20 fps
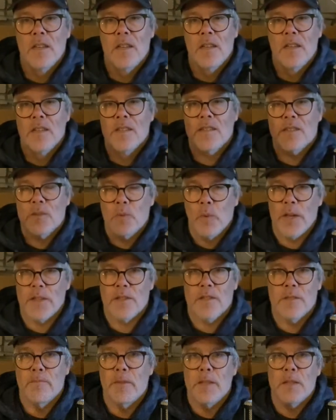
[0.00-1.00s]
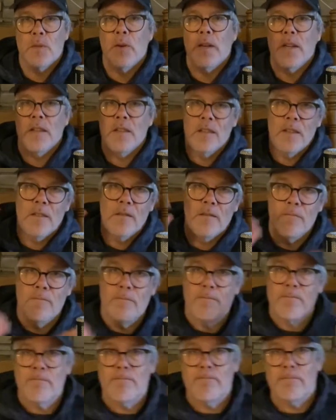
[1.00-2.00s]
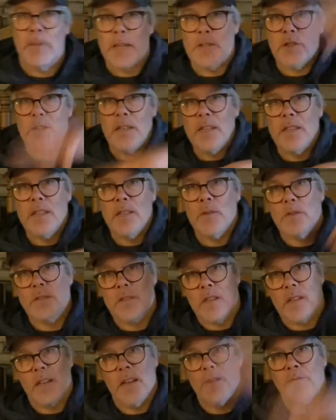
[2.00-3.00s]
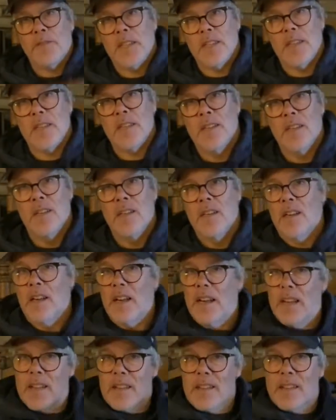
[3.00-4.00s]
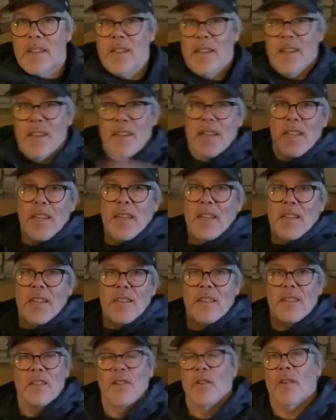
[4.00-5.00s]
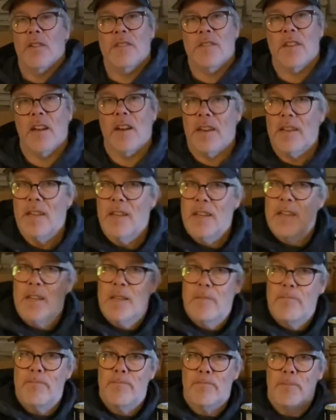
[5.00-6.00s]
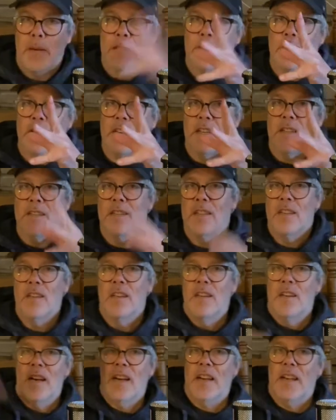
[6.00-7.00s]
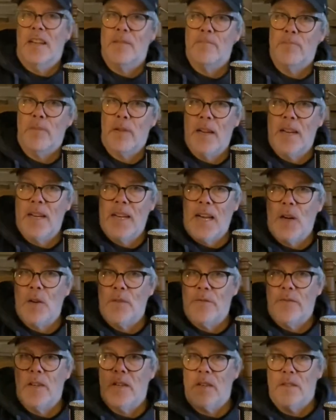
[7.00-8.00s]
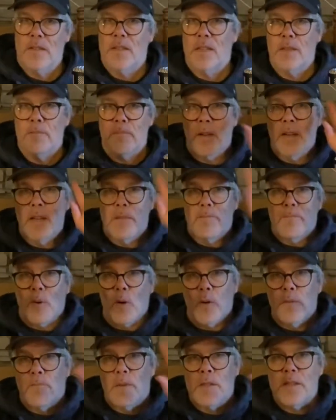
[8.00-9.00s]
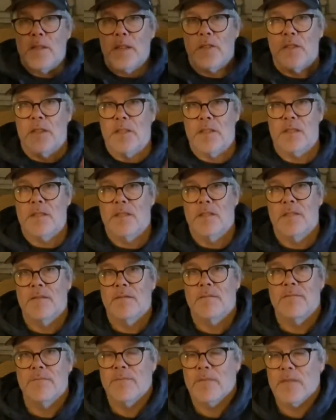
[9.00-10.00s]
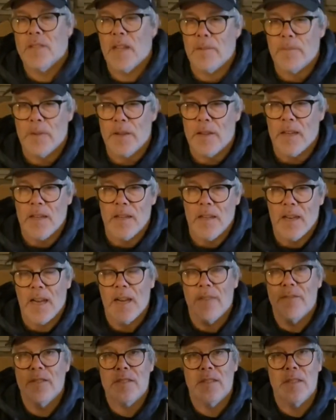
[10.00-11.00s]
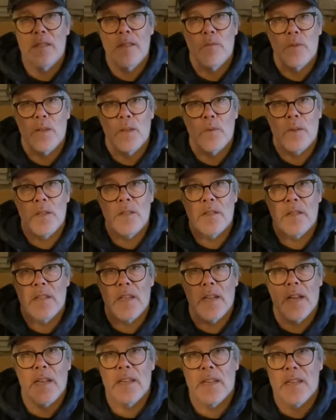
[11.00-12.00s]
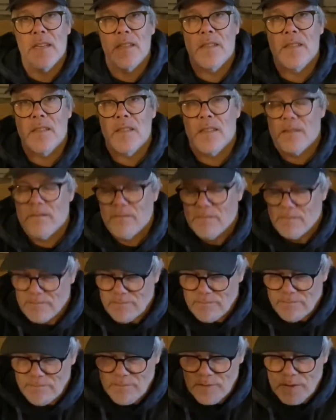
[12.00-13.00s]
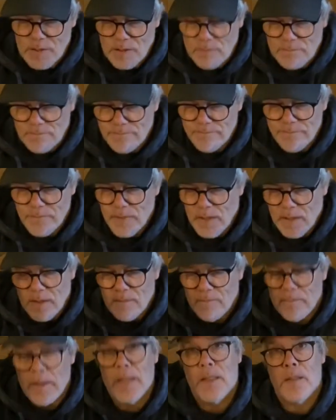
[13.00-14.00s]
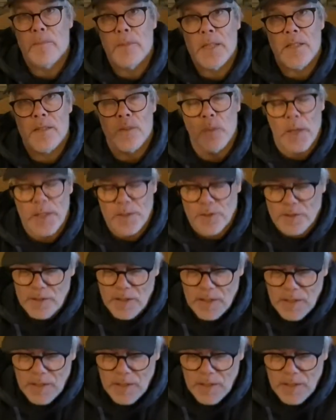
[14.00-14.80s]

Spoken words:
switched between pitching, he was a lefty, and pitching and playing outfield. He played both positions, type of thing. And obviously, when he went to the Yankees, he had, you know, make the big switch.